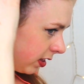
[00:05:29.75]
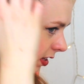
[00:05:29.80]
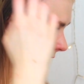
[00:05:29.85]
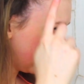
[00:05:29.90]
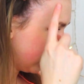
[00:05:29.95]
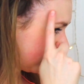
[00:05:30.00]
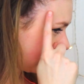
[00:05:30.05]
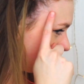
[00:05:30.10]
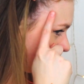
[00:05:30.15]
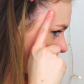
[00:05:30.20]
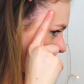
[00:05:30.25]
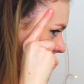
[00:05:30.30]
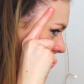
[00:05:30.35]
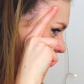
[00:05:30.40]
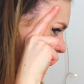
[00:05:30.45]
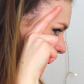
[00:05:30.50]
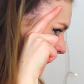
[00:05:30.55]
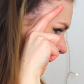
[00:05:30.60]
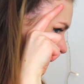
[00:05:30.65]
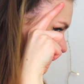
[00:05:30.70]
the center
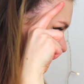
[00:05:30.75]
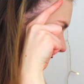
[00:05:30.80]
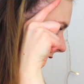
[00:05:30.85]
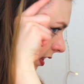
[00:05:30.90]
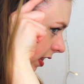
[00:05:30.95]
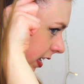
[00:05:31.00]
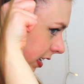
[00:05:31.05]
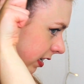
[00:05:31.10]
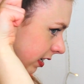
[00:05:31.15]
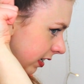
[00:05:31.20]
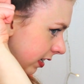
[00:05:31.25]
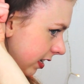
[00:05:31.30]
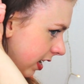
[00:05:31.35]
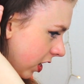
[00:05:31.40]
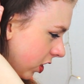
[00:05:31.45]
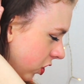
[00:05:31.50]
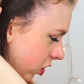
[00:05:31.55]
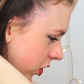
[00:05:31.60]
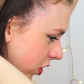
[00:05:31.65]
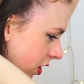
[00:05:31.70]
of like this
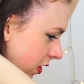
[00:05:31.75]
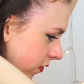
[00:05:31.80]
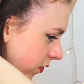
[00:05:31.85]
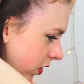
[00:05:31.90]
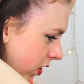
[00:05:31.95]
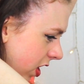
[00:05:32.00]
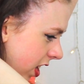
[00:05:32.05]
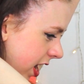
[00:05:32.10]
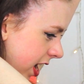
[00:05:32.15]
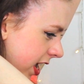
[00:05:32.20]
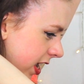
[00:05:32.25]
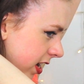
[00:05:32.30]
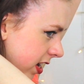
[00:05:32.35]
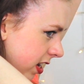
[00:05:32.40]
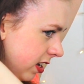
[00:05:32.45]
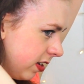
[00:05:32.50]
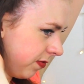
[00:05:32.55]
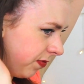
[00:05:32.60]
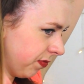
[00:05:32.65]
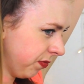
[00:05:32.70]
section of your
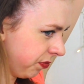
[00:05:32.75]
head,